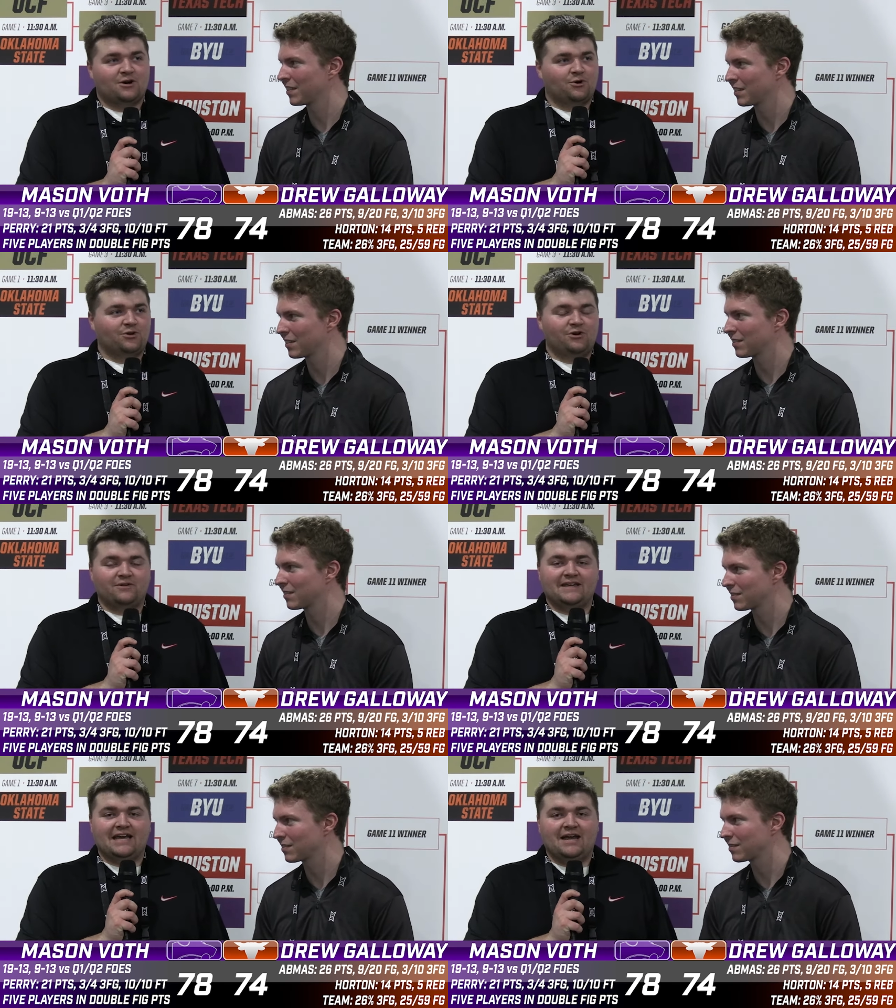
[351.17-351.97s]
Speaker 1: Earlier
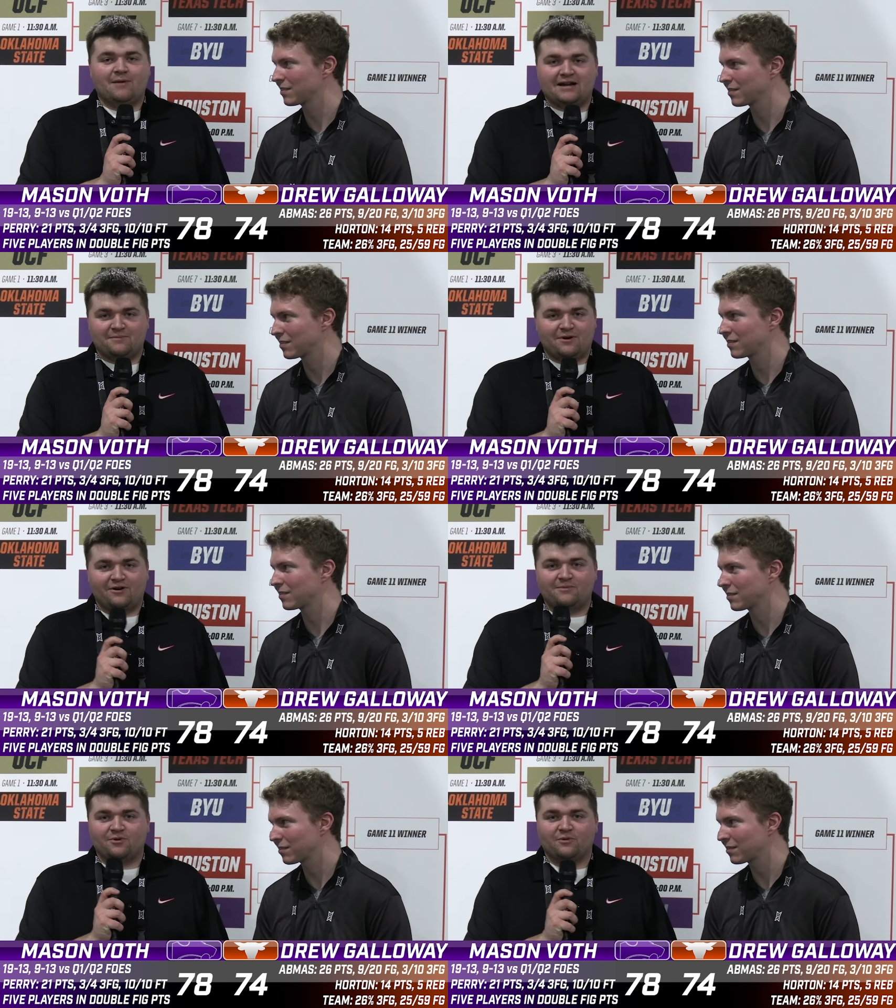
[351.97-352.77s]
in the game, I
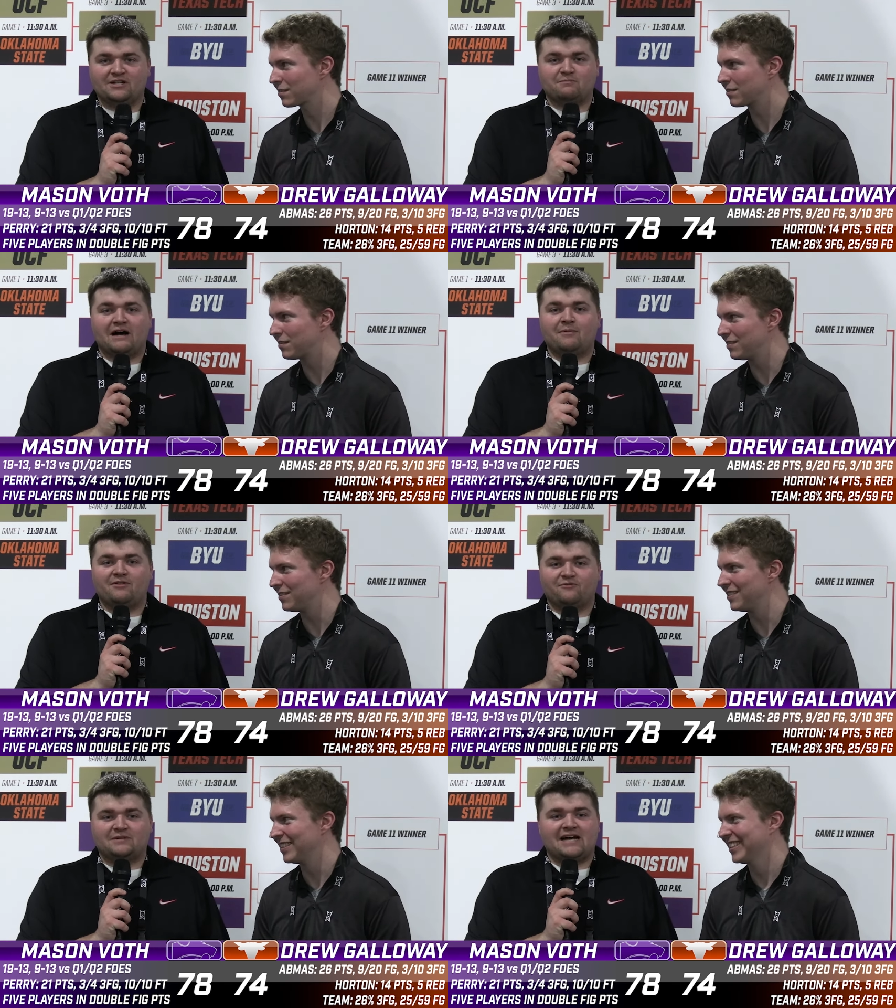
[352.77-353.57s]
compared him to Reese
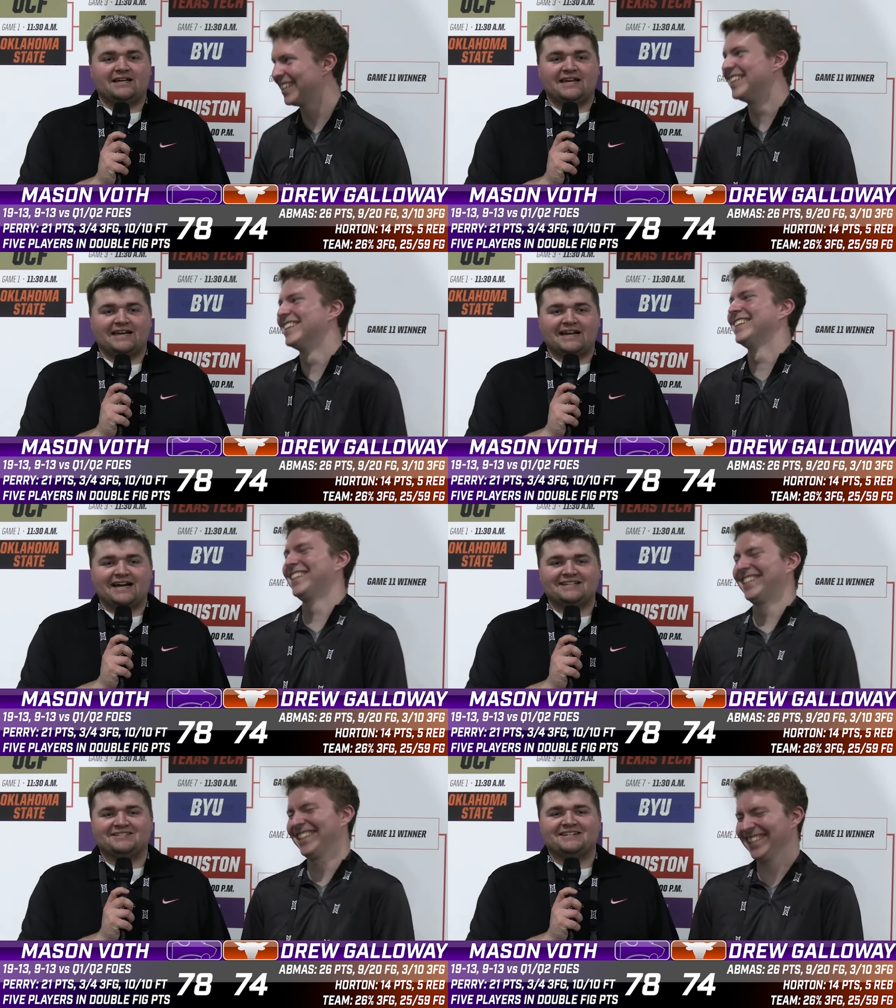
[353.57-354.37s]
Bobby from Talladega
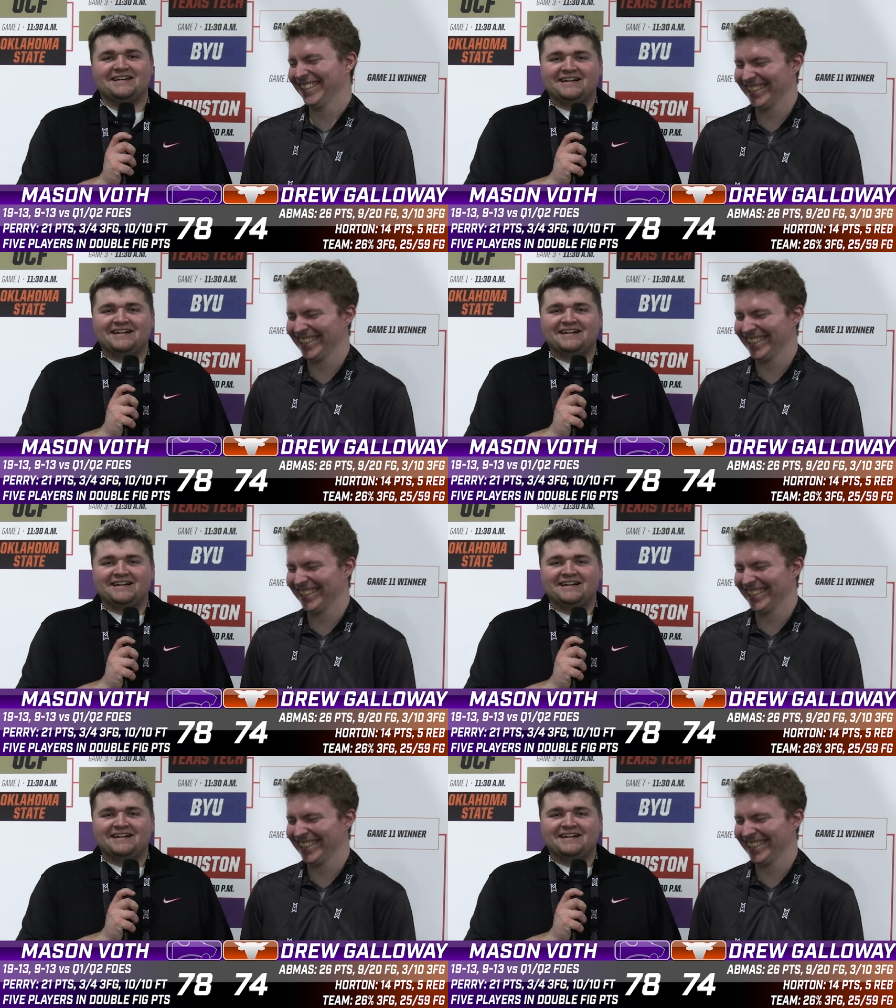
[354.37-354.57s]
Nights.